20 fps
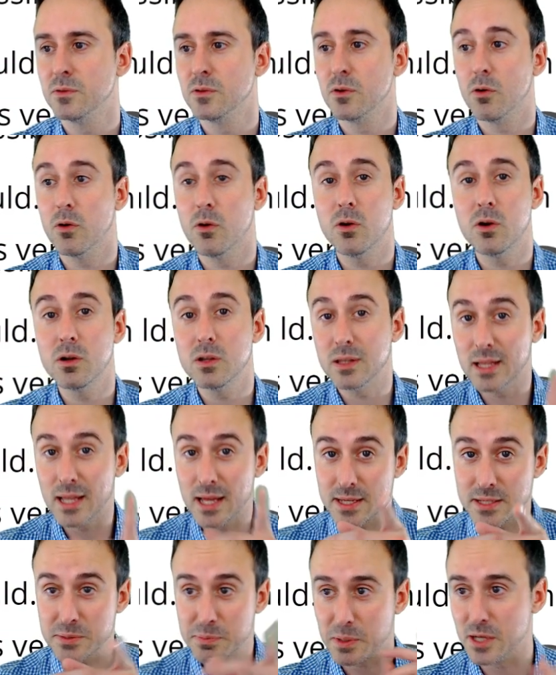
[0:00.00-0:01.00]
Or
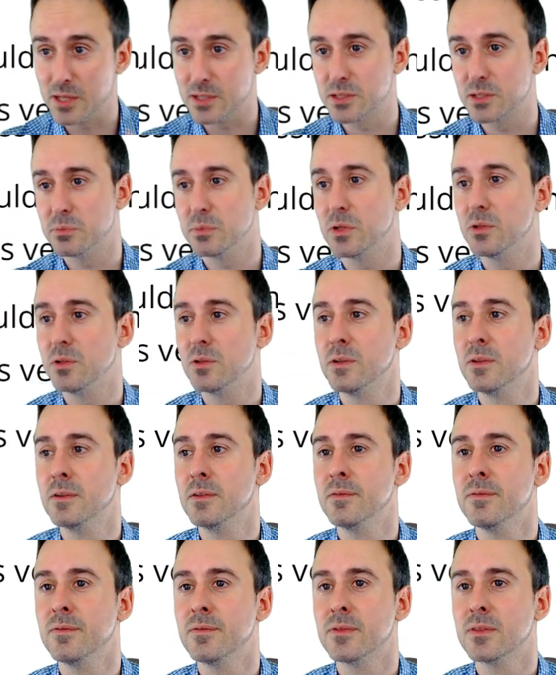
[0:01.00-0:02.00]
less possible.
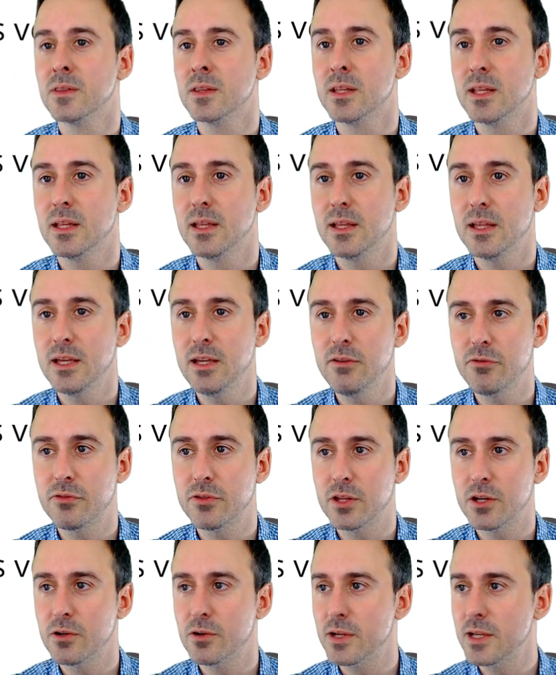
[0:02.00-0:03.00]
If
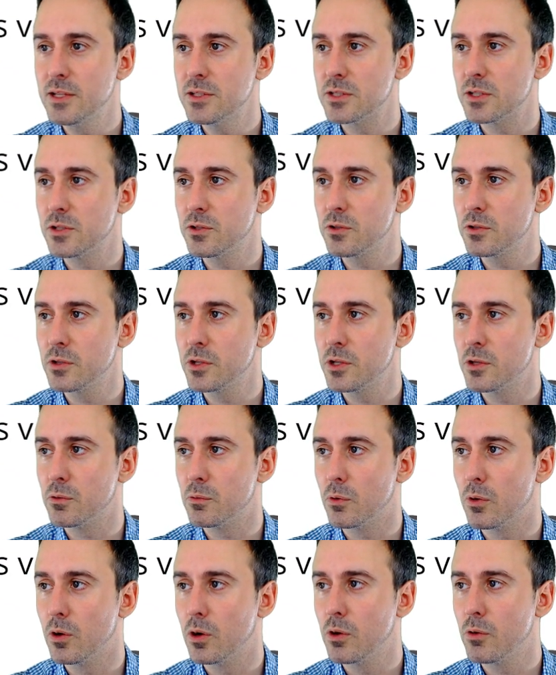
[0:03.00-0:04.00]
there is a nuclear
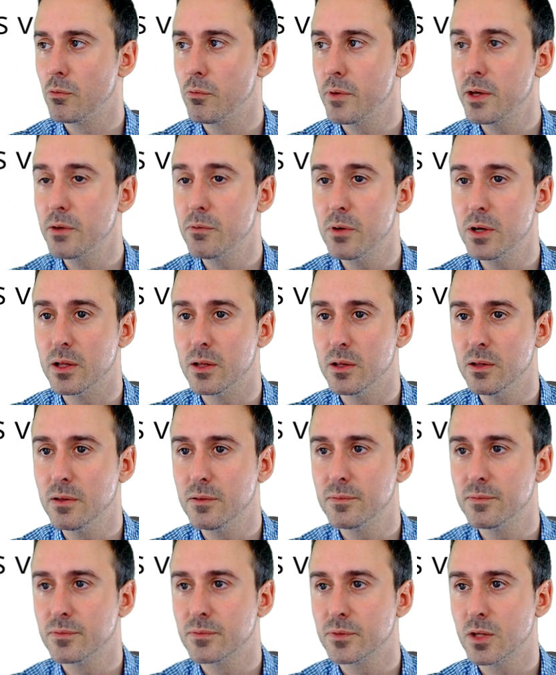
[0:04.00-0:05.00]
war, we will.
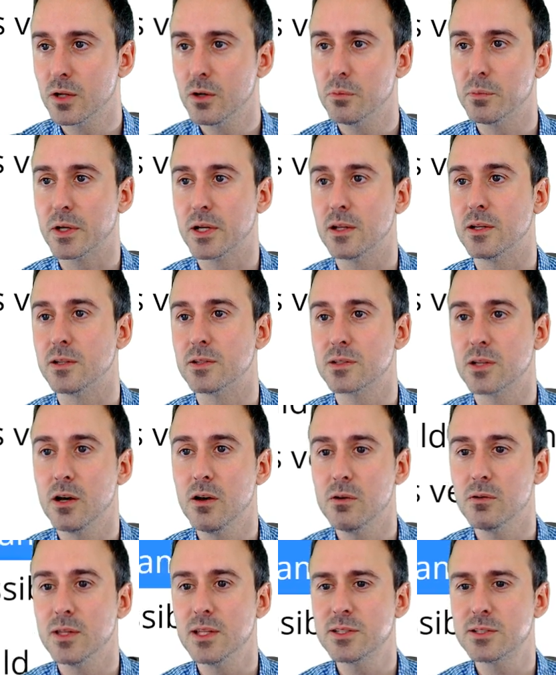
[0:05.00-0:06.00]
Oh my goodness. Oh,
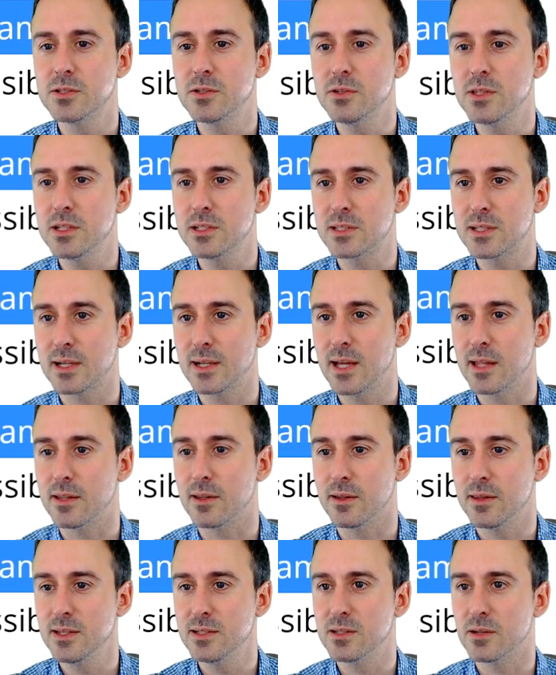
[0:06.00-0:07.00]
let's do these together.
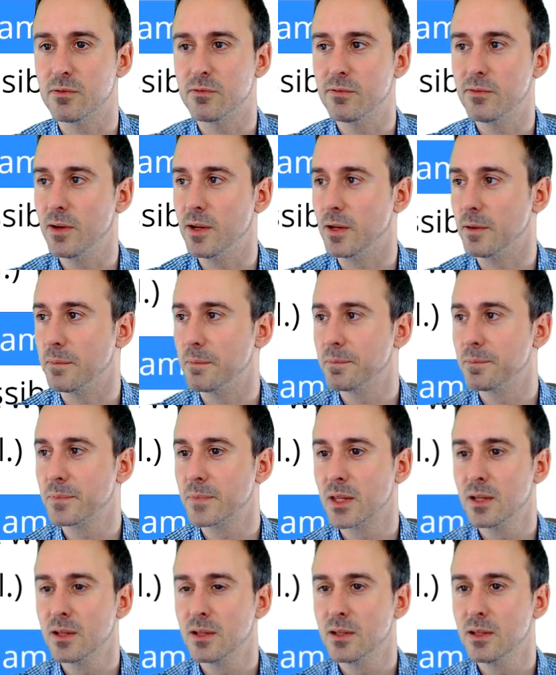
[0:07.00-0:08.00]
These are fun.
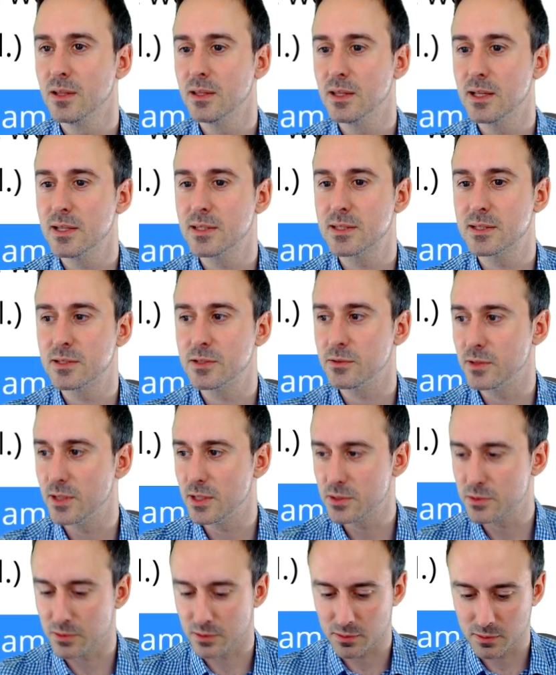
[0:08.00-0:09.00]
Let's do
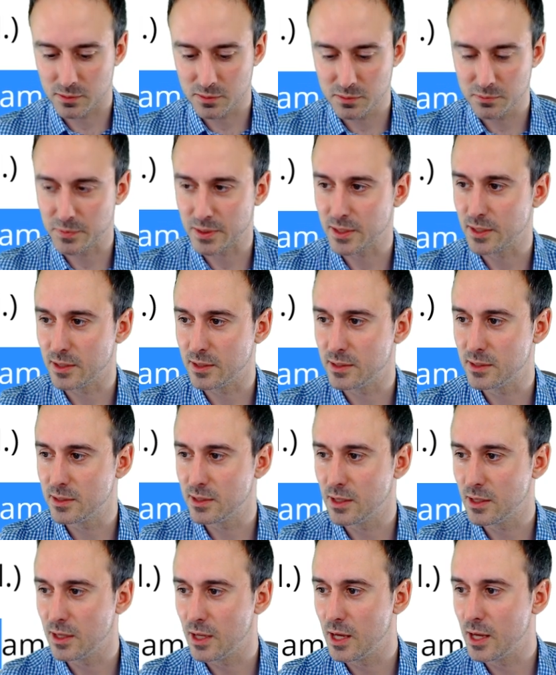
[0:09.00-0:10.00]
this one. Oh my god.
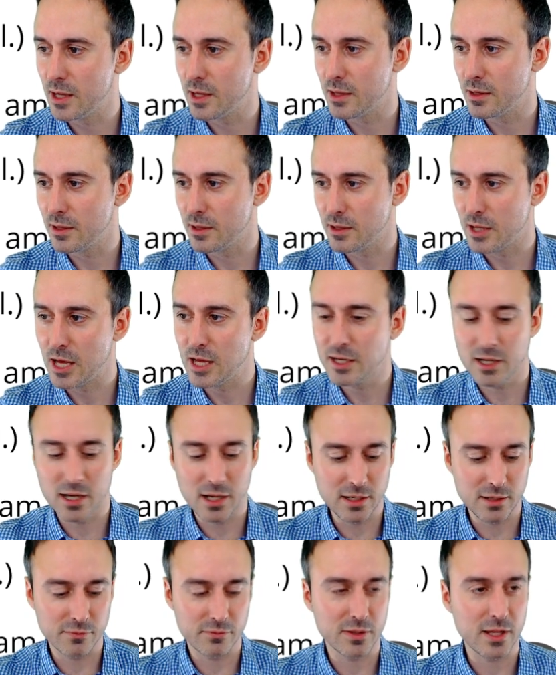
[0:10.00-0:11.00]
I, I
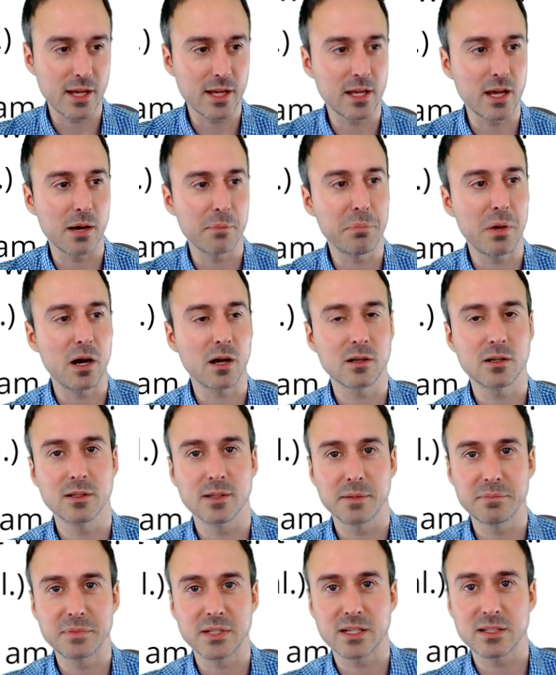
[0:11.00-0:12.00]
kind of like
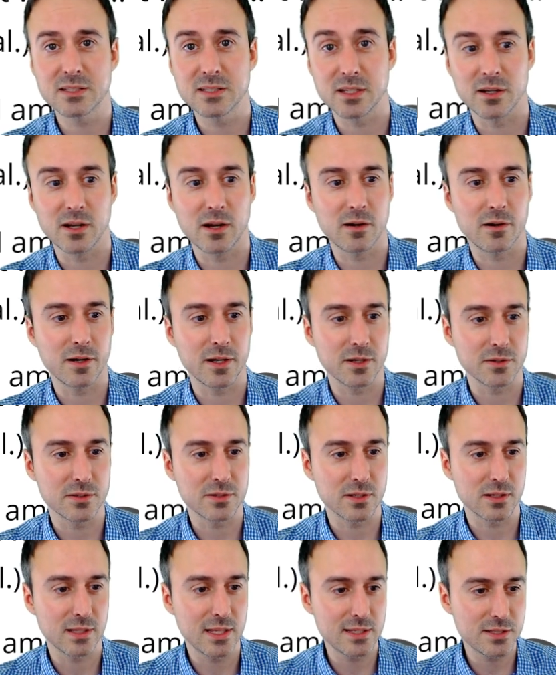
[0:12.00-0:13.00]
apocalyptic scenarios,
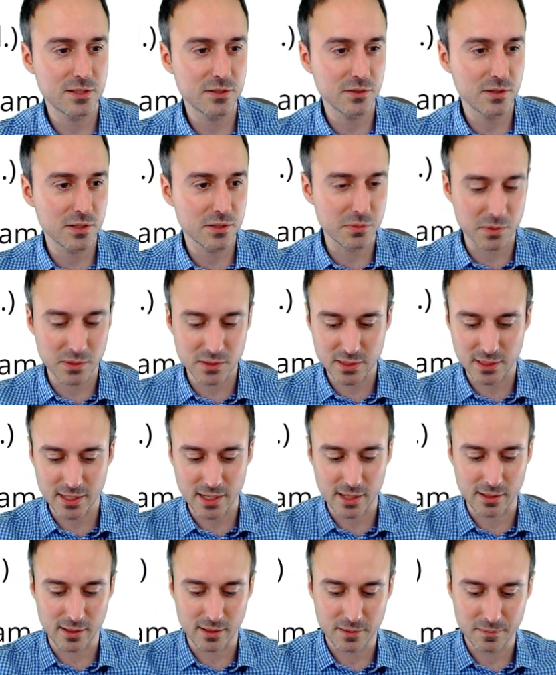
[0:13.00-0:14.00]
so let's do this one
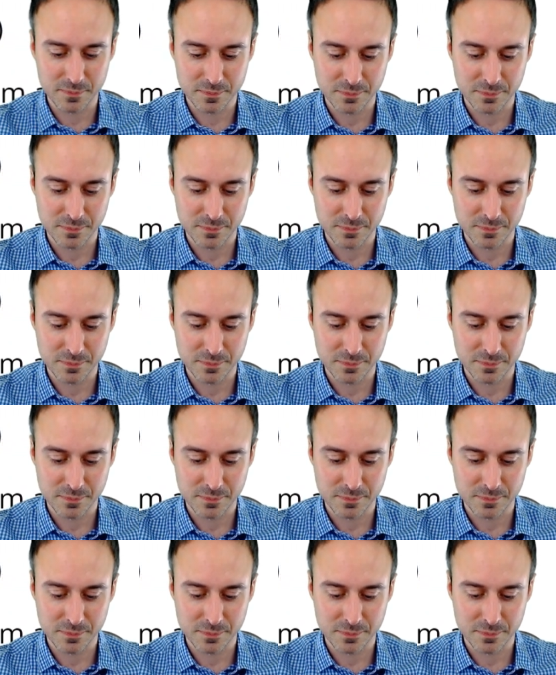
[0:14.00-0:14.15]
together.